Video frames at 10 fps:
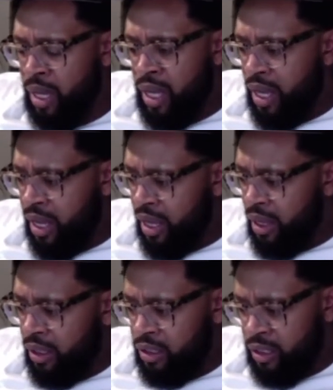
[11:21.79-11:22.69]
And
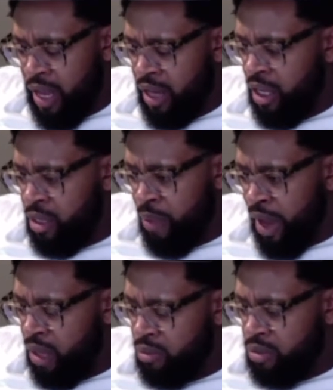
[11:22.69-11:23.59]
yeah, getting back
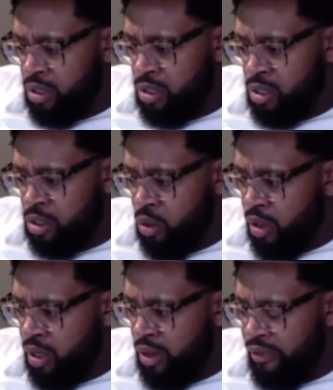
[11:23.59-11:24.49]
up to the
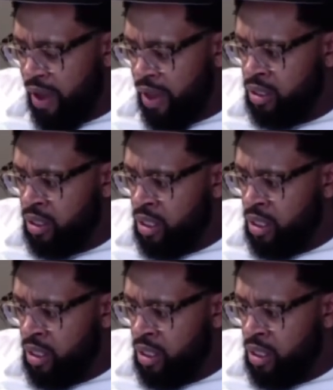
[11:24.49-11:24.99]
Jordan effect,